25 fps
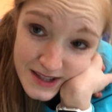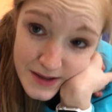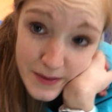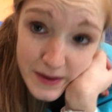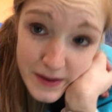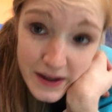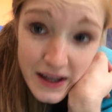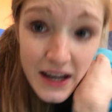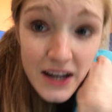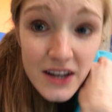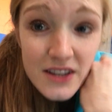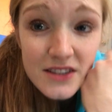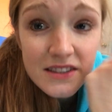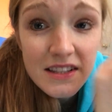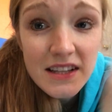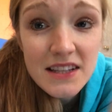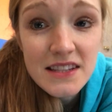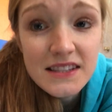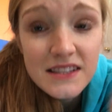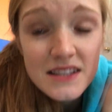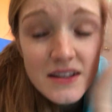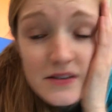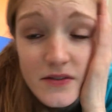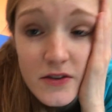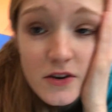Something else
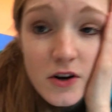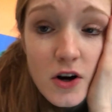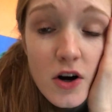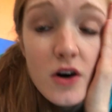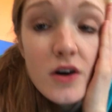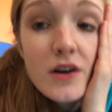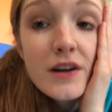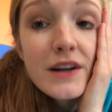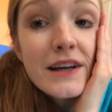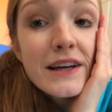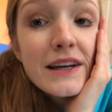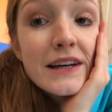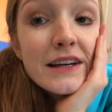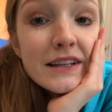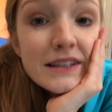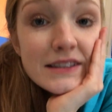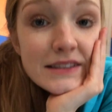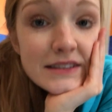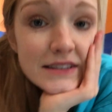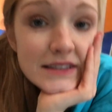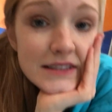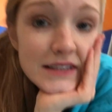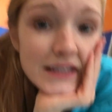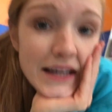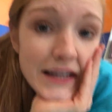that's difficult
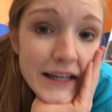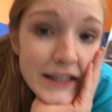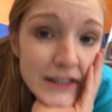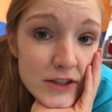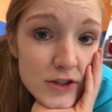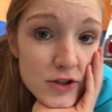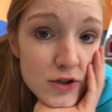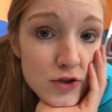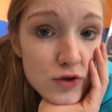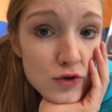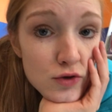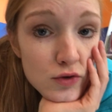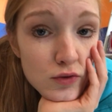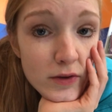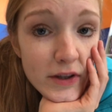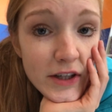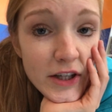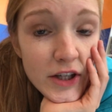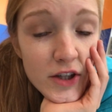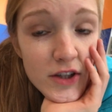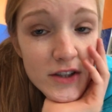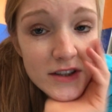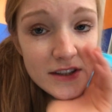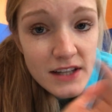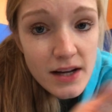is like
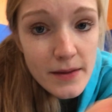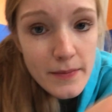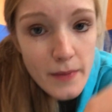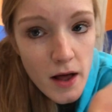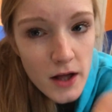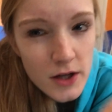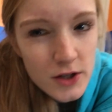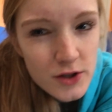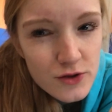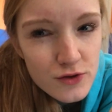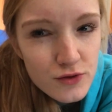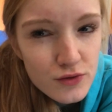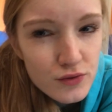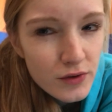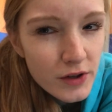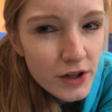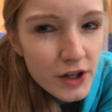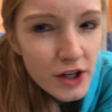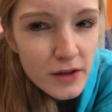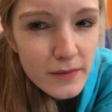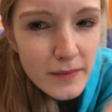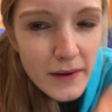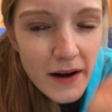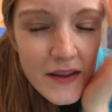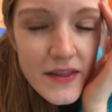triggers, and I'm not
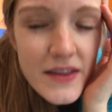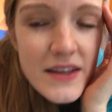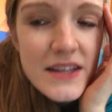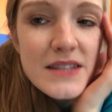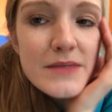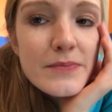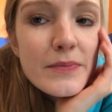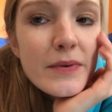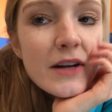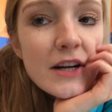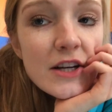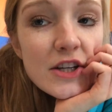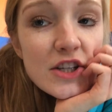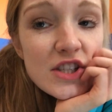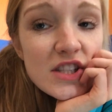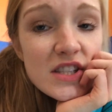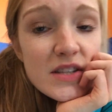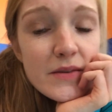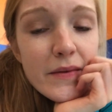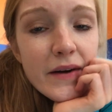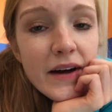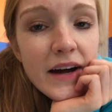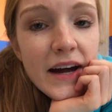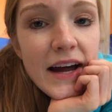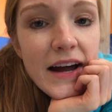triggered by this, but it's just
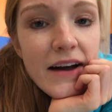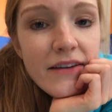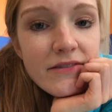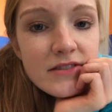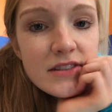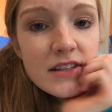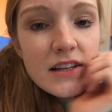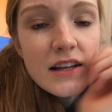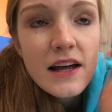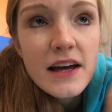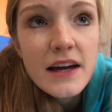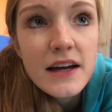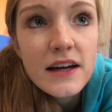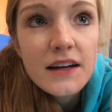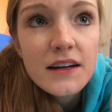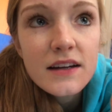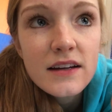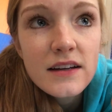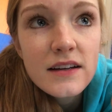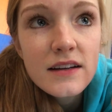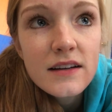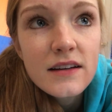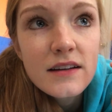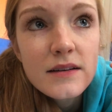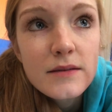something I have to like
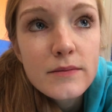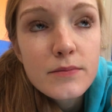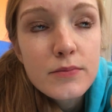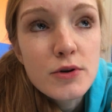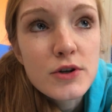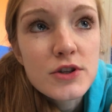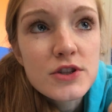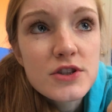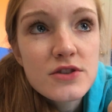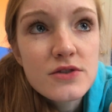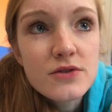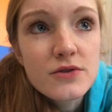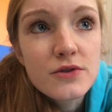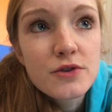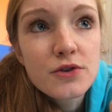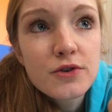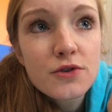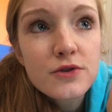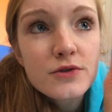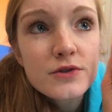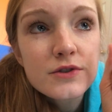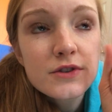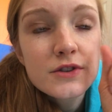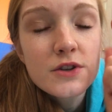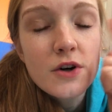push
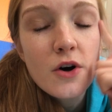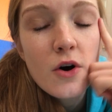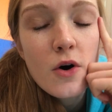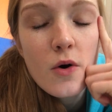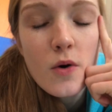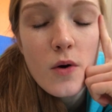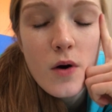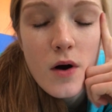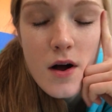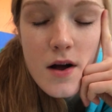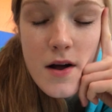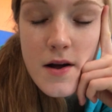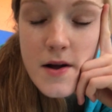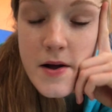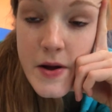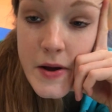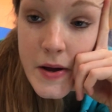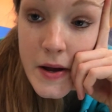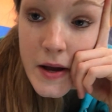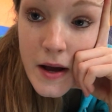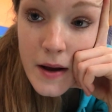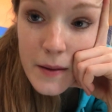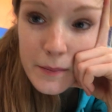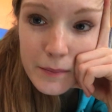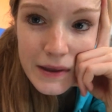through. So
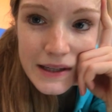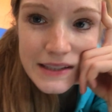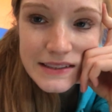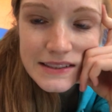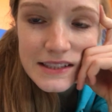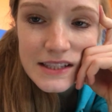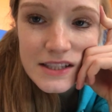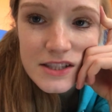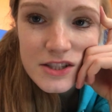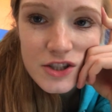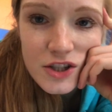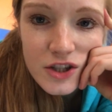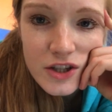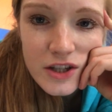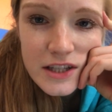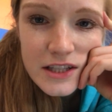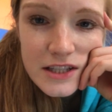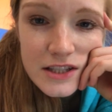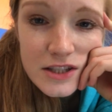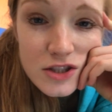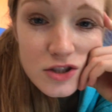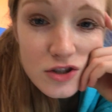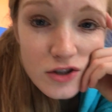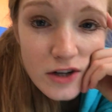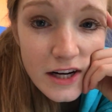my sister
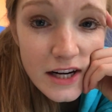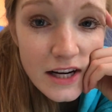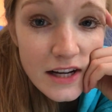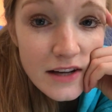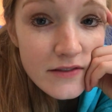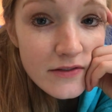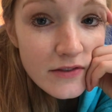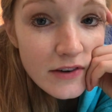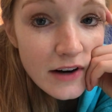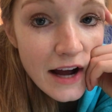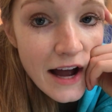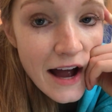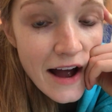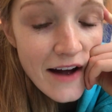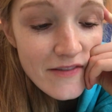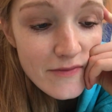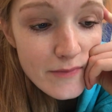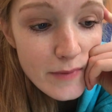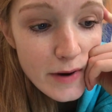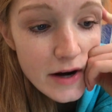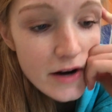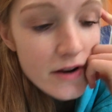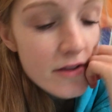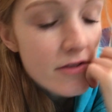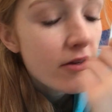is training for a half
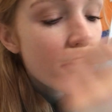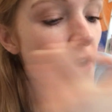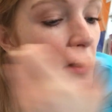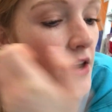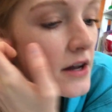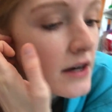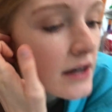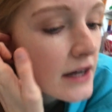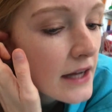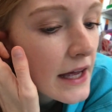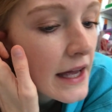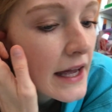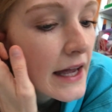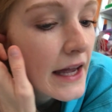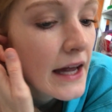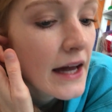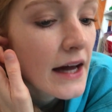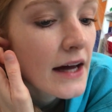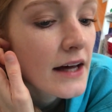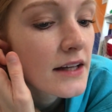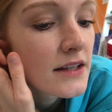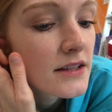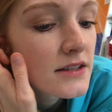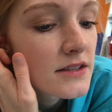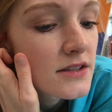marathon,
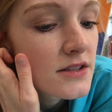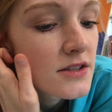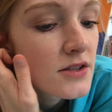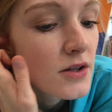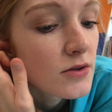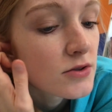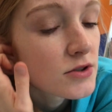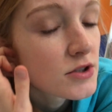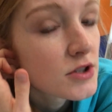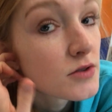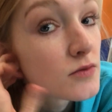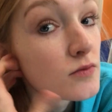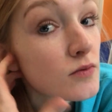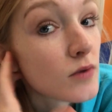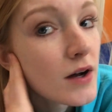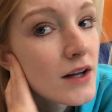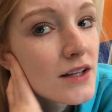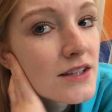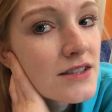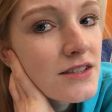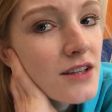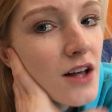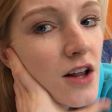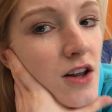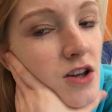and so she
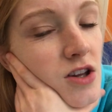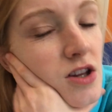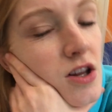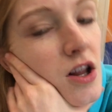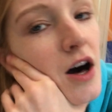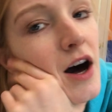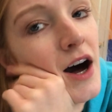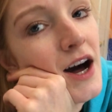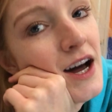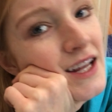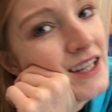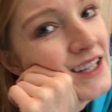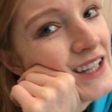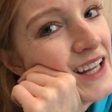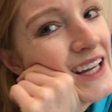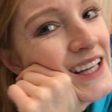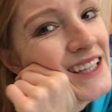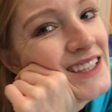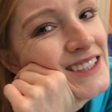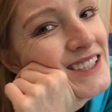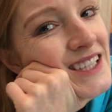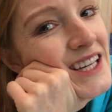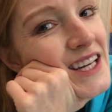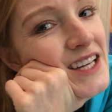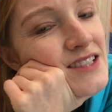runs a lot,
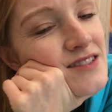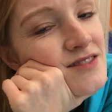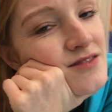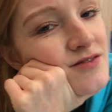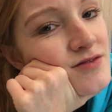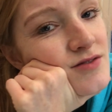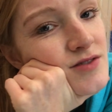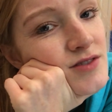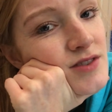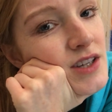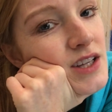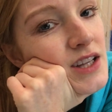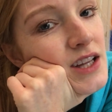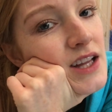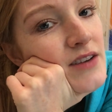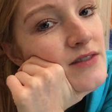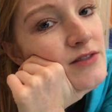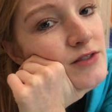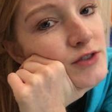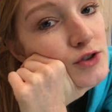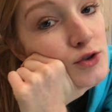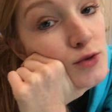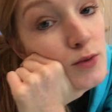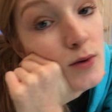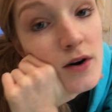like 10,
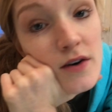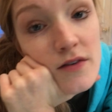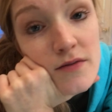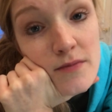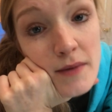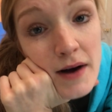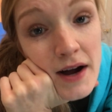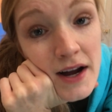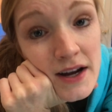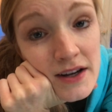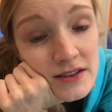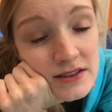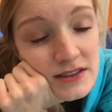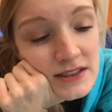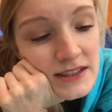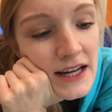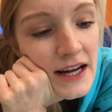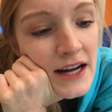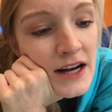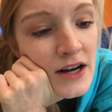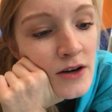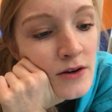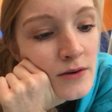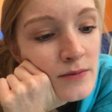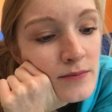11, 12 miles
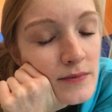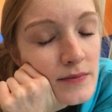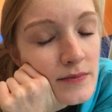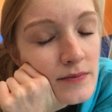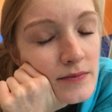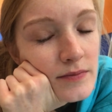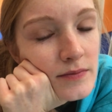now,